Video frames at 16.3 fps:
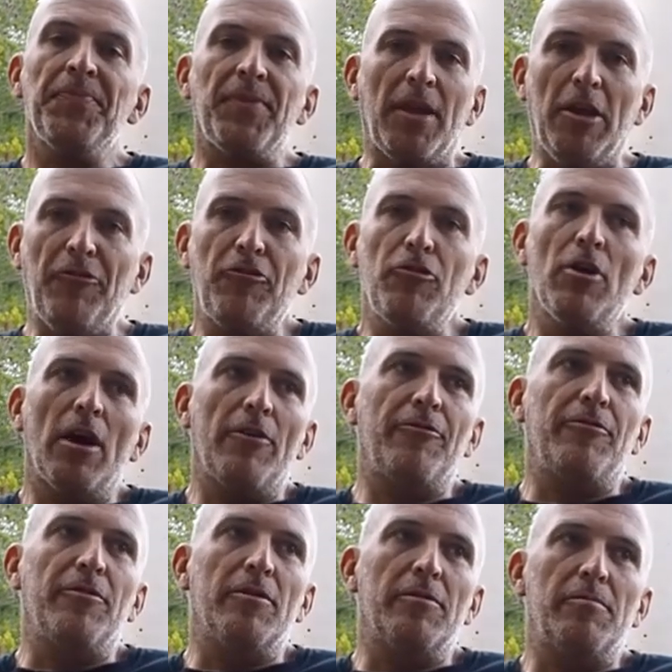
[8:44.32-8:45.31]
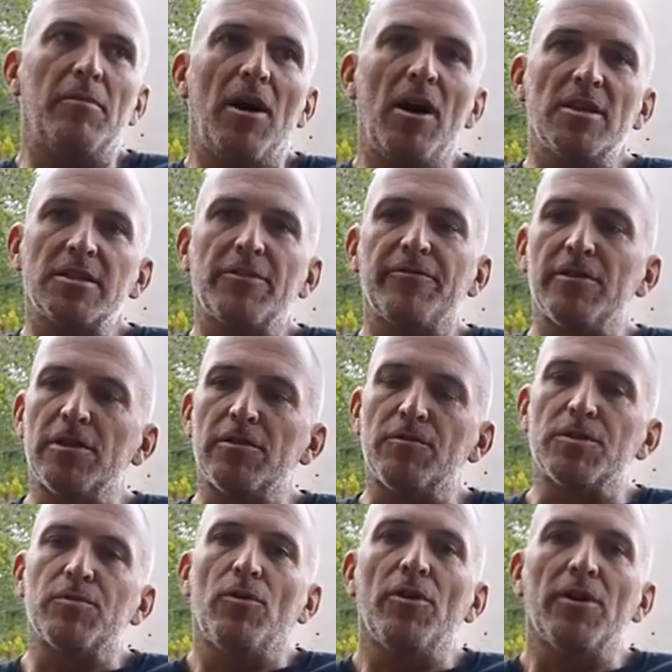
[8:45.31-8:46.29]
If you have your mask filled
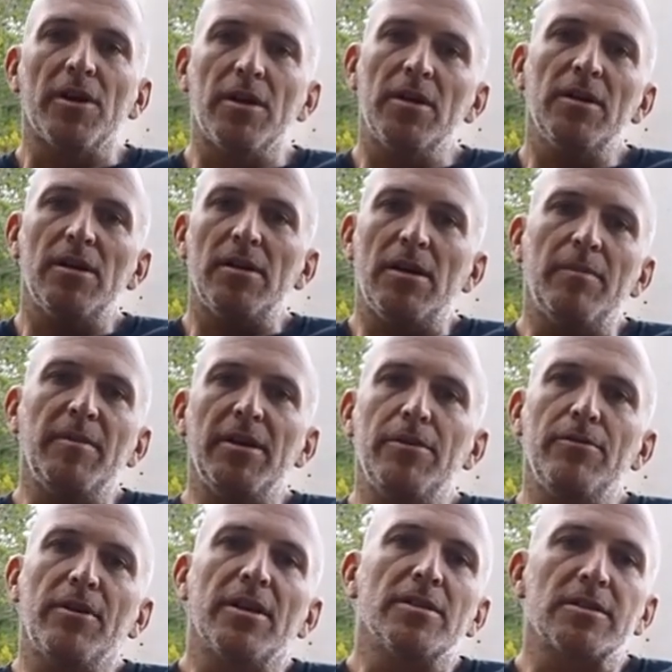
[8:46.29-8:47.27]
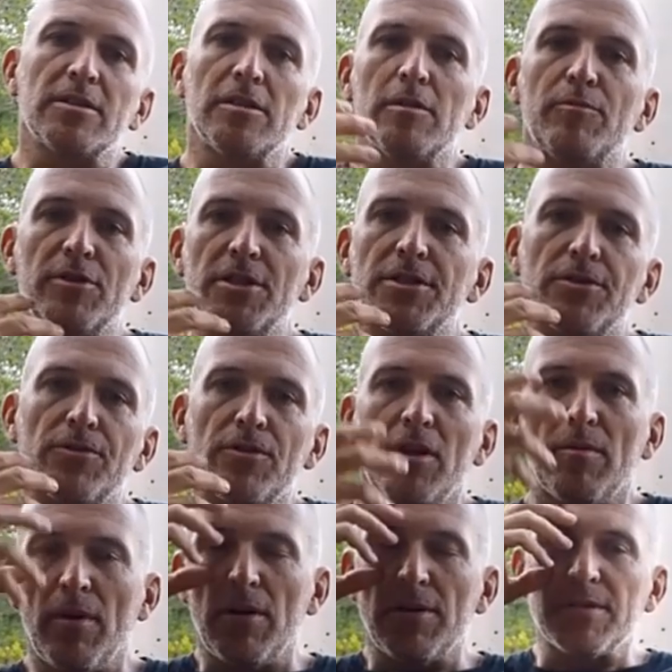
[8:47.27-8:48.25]
with water, I mean, you can still breathe through
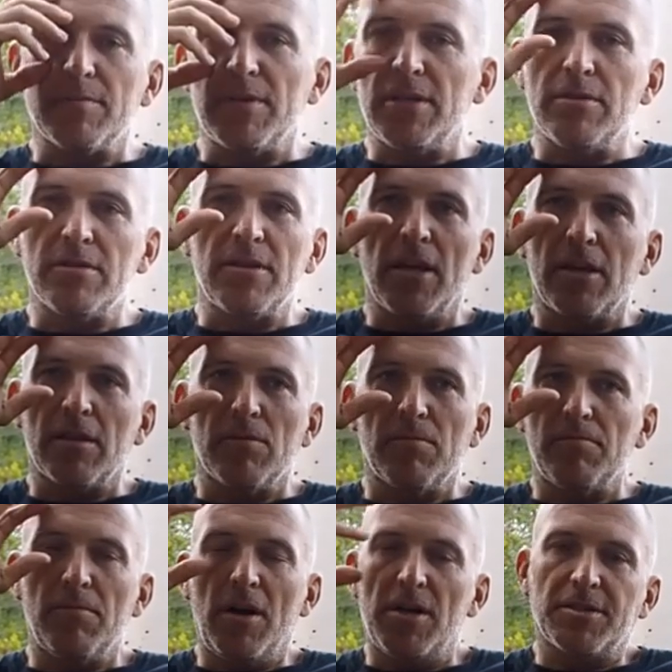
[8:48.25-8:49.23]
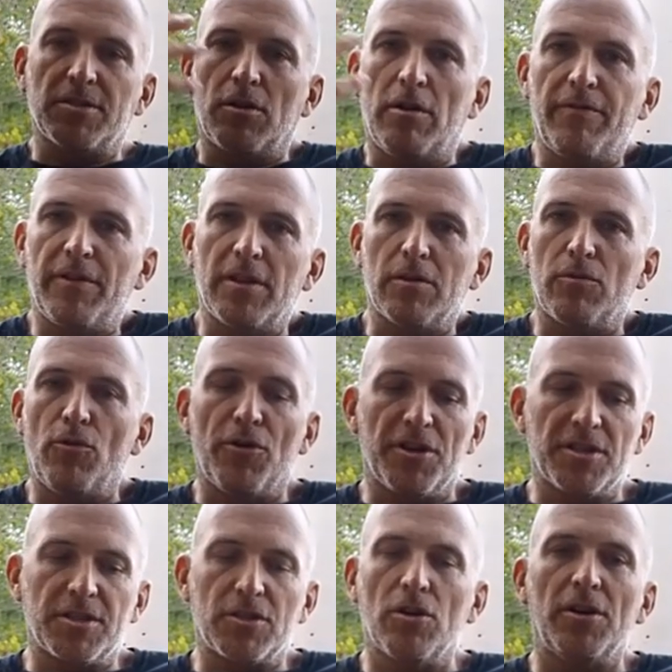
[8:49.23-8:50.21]
your mouth. I mean, you take the mask off and the
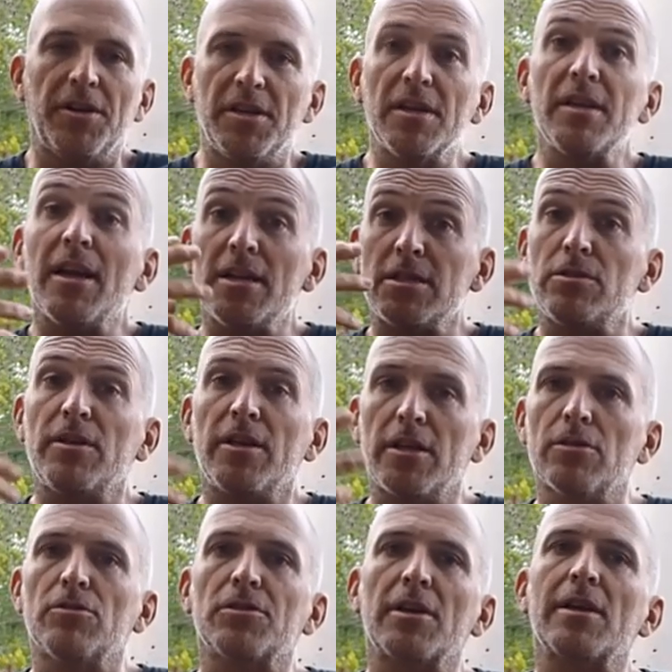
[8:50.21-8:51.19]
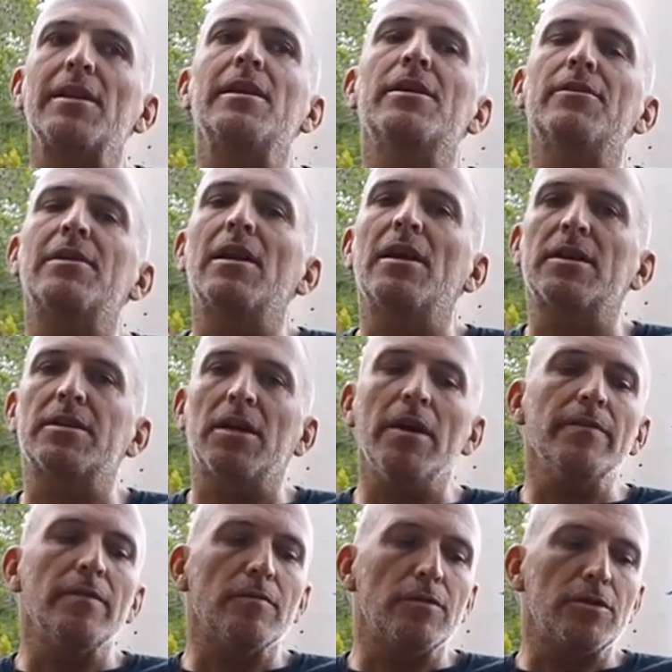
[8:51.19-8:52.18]
water's gone in case you cannot clear it like a
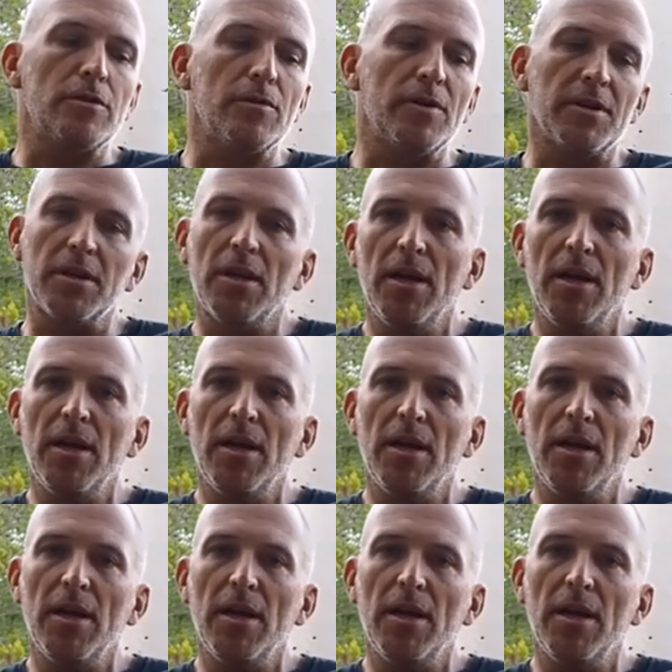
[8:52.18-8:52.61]
diver would do it.